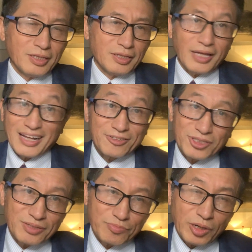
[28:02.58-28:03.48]
That you
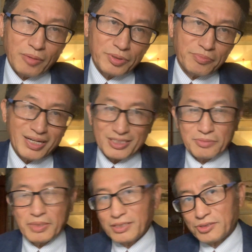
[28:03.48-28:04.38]
can probably
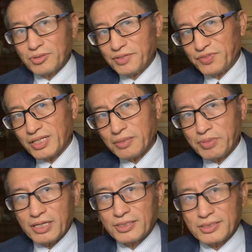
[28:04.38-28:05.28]
maximize their lifting
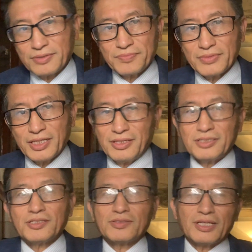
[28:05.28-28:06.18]
capacity. And
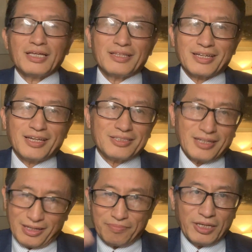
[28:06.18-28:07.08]
this is in the case
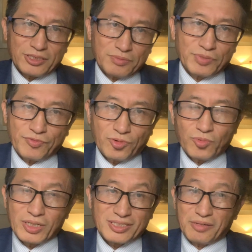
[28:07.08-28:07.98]
I mentioned before
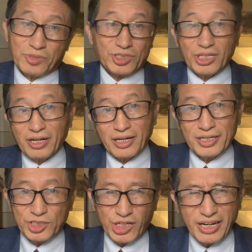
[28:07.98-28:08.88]
one time in
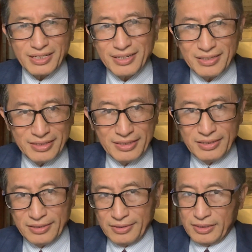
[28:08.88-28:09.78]
Shanghai, China.
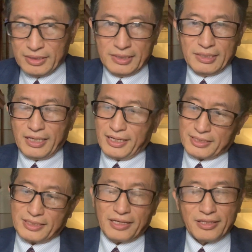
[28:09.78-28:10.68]
I
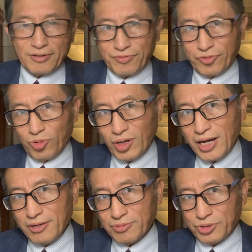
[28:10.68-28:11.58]
sat there 4
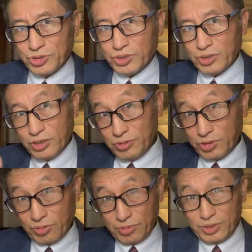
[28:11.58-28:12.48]
hours going
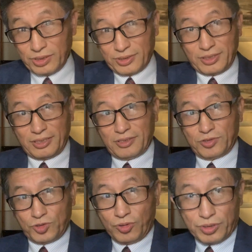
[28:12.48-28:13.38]
through this
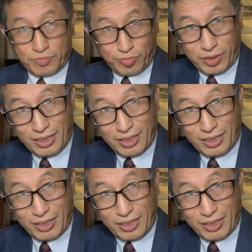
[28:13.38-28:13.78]
drawing,